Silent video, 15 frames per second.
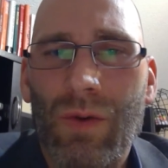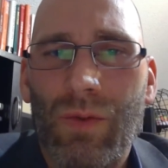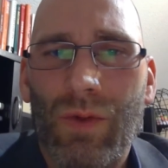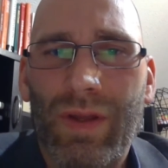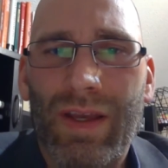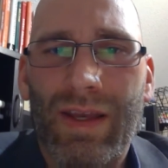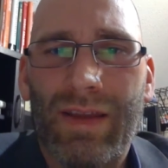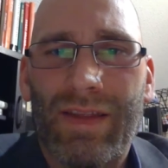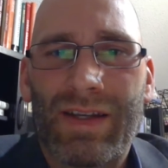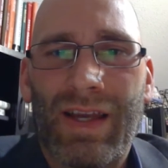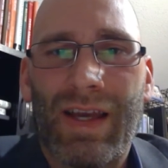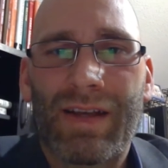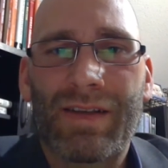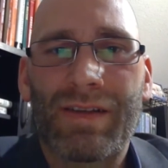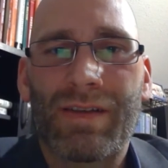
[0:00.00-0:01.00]
we're looking at the
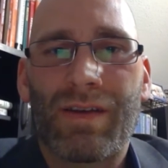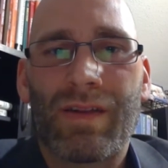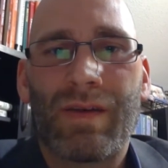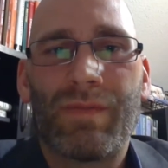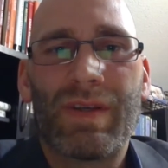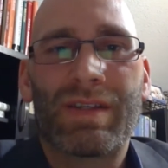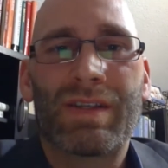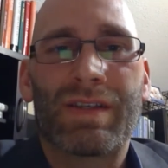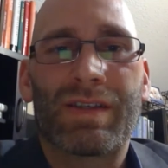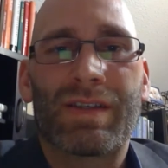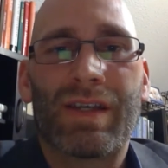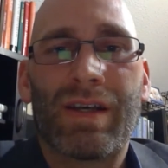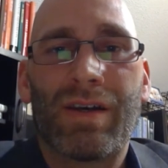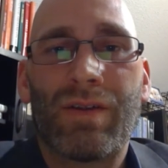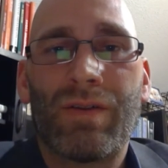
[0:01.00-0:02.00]
taxes on the business
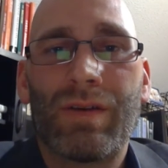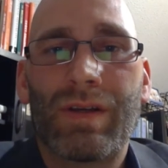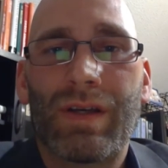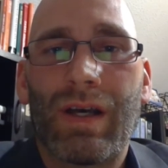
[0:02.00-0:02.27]
sale.